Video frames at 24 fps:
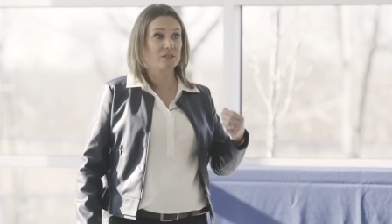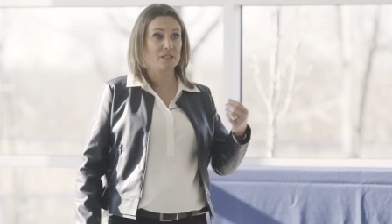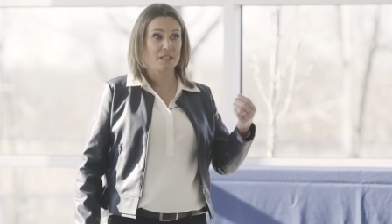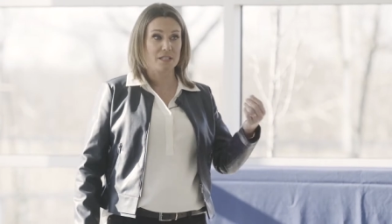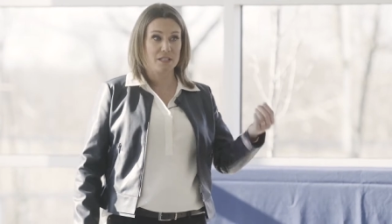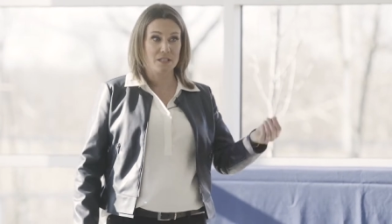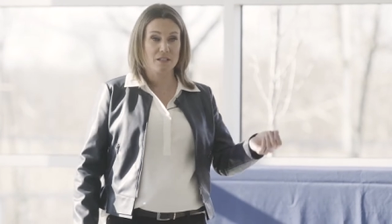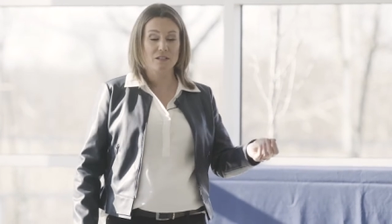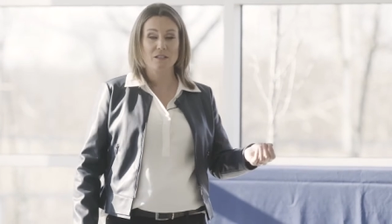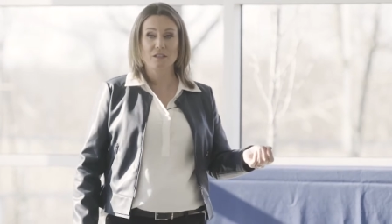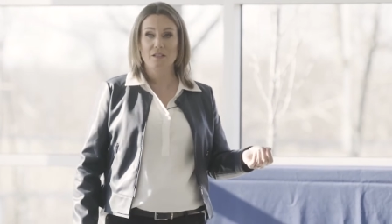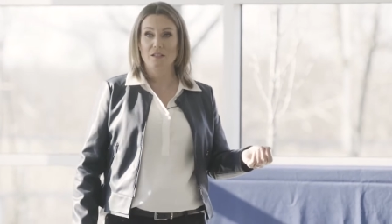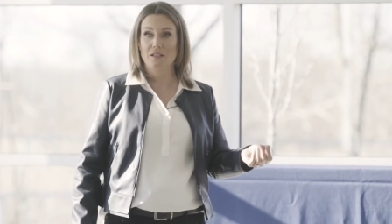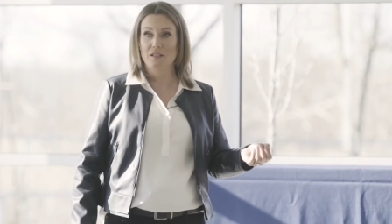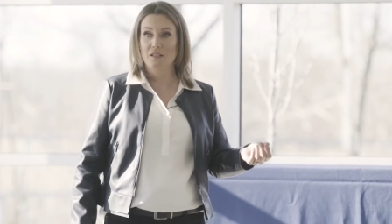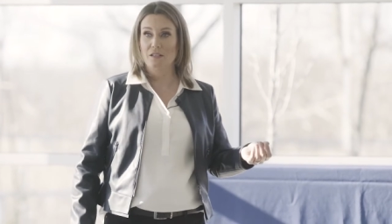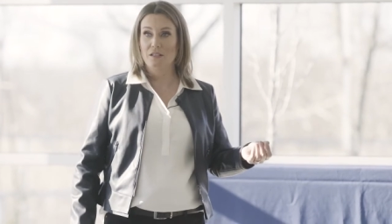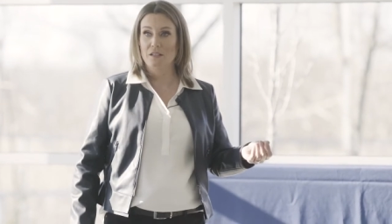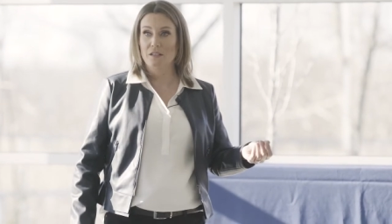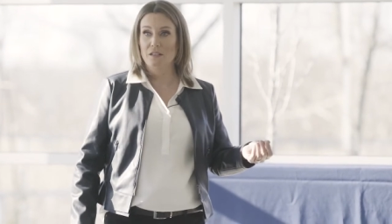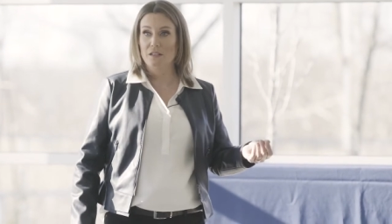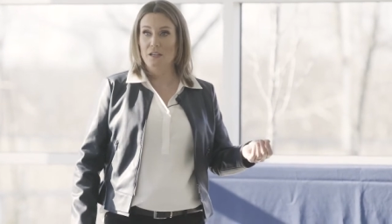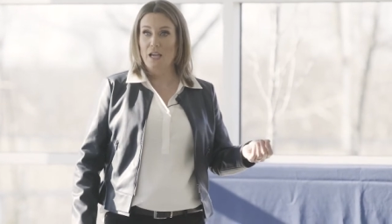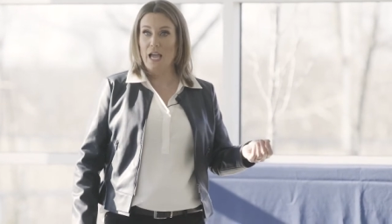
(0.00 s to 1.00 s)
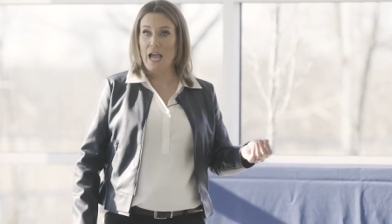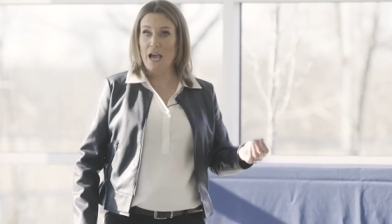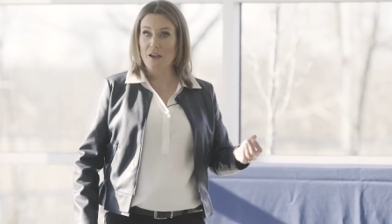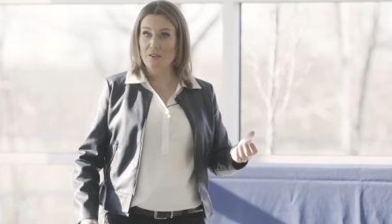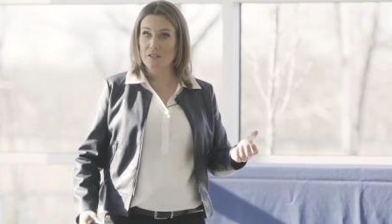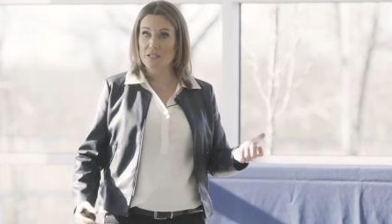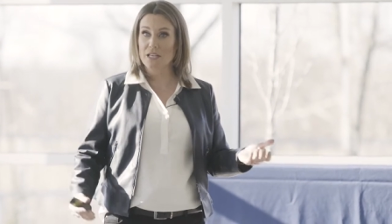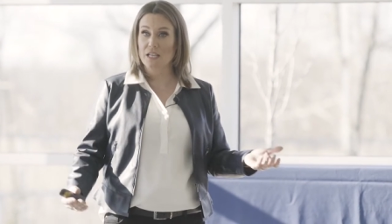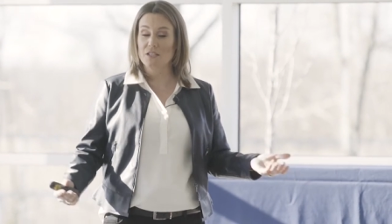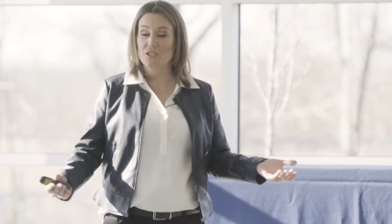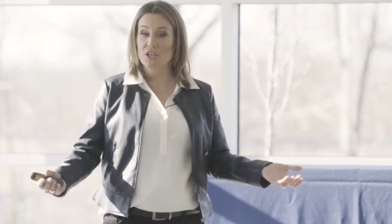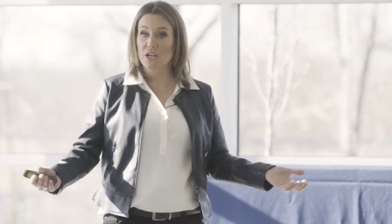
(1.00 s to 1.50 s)
deal, how
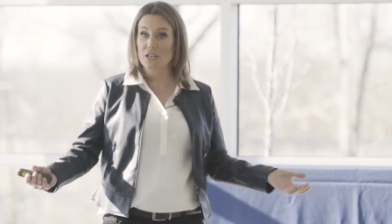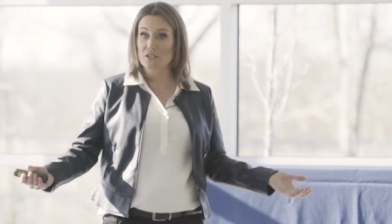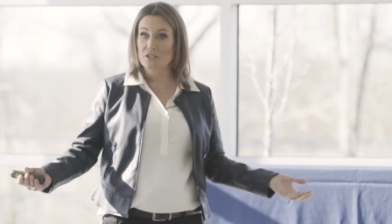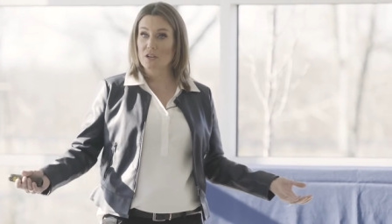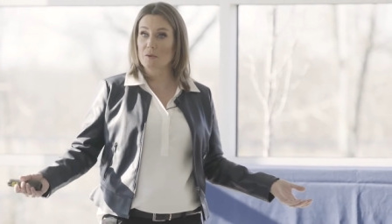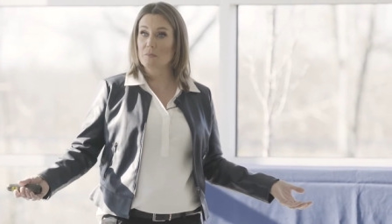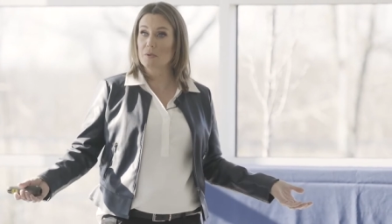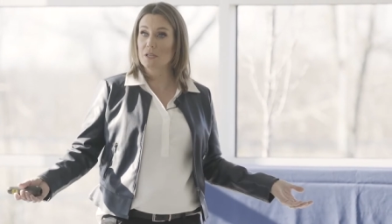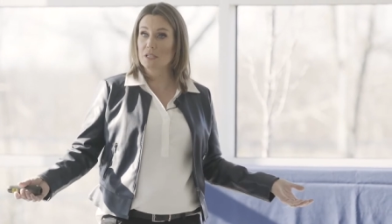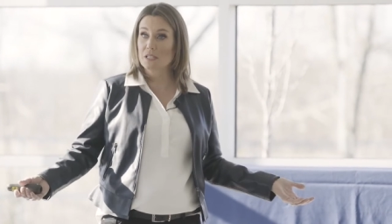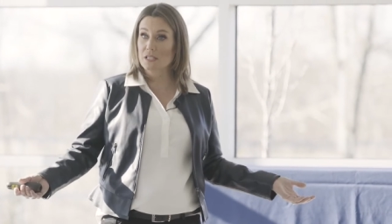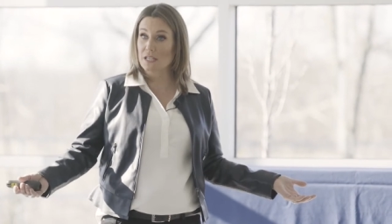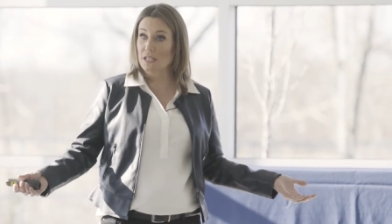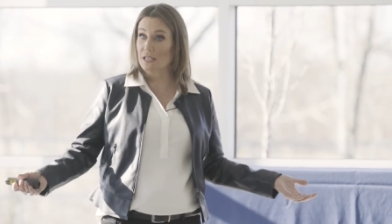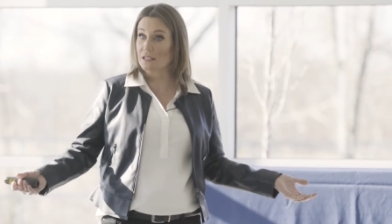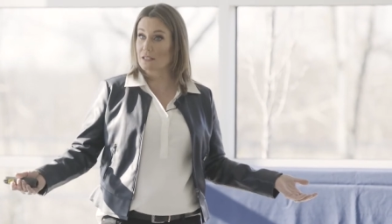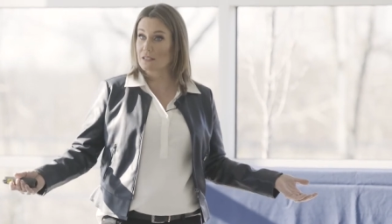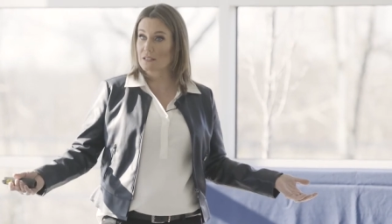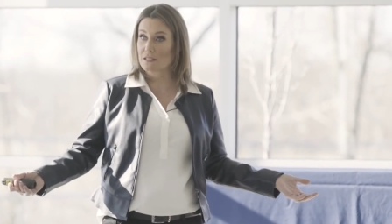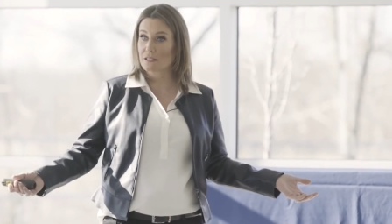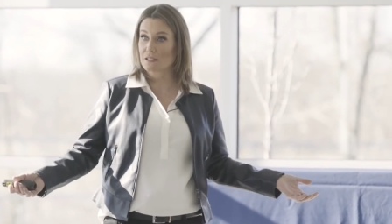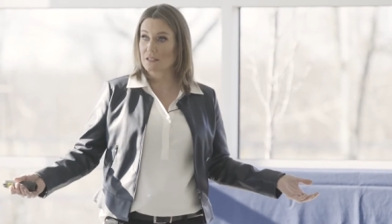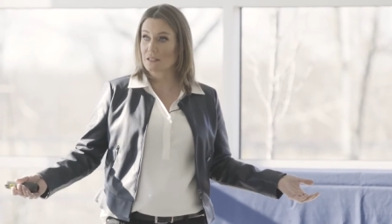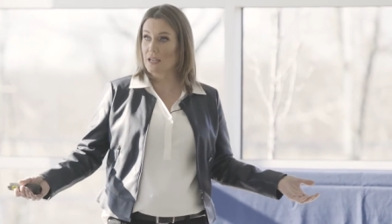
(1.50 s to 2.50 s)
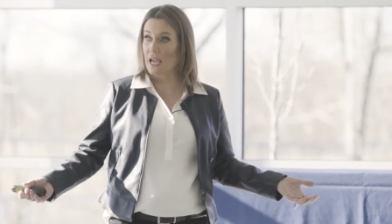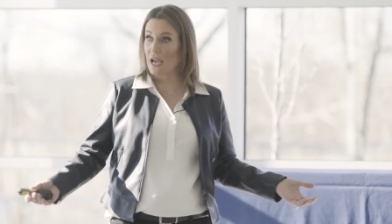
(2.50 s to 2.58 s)
does that change our business?